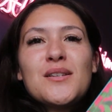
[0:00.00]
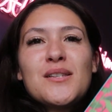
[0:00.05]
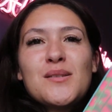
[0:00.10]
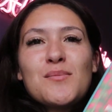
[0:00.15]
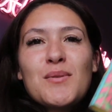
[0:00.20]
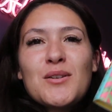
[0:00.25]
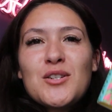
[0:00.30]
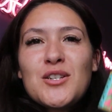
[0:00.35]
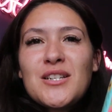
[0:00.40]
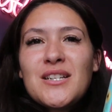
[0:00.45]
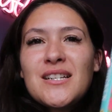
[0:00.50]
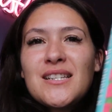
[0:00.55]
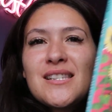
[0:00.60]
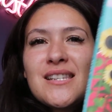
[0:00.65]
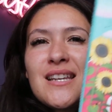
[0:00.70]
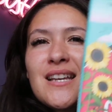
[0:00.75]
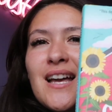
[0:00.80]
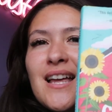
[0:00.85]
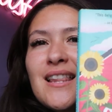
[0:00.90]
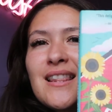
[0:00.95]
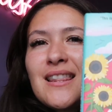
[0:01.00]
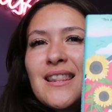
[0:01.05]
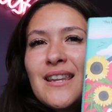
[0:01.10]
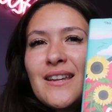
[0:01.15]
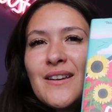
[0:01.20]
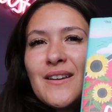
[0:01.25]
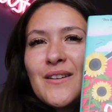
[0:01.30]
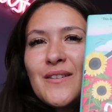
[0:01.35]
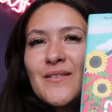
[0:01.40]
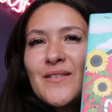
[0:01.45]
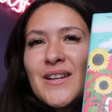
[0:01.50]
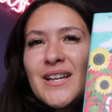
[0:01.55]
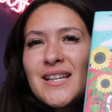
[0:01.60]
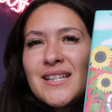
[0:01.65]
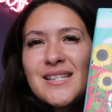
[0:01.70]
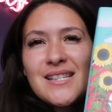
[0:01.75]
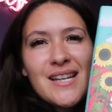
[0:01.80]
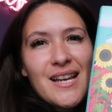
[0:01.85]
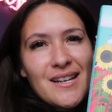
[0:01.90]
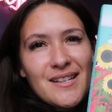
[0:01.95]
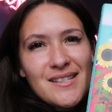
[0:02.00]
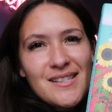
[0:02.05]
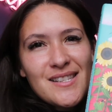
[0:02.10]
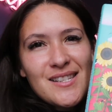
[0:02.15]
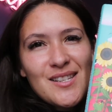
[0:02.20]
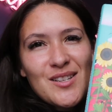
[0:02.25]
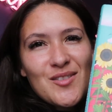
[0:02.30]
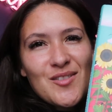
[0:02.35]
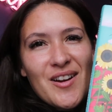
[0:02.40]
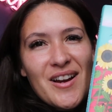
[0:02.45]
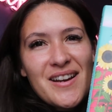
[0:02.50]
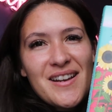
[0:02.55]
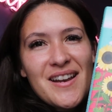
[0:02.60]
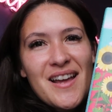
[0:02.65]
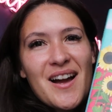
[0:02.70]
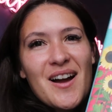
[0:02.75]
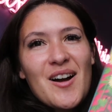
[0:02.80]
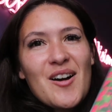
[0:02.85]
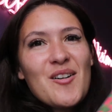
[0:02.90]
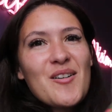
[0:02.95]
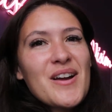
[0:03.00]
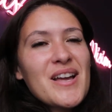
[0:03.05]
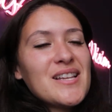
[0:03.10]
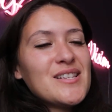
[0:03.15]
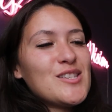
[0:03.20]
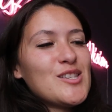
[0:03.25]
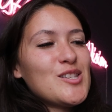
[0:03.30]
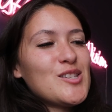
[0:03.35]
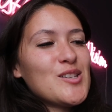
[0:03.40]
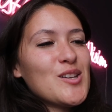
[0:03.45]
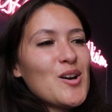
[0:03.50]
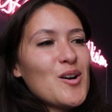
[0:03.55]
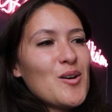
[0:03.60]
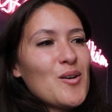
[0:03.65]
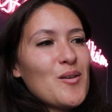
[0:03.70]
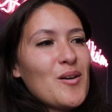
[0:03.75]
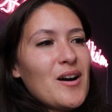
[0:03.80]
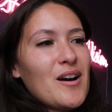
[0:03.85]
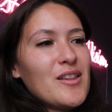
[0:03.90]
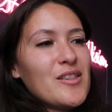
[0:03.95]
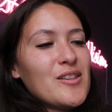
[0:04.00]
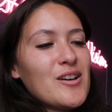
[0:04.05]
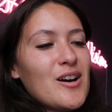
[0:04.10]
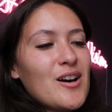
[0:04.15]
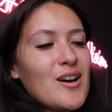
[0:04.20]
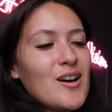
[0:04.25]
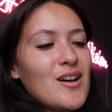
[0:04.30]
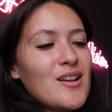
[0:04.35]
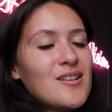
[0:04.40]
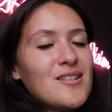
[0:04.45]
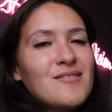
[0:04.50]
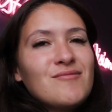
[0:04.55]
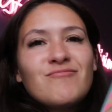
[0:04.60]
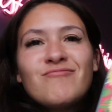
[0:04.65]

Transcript: especially because like I live in Tennessee right now, and so I thought,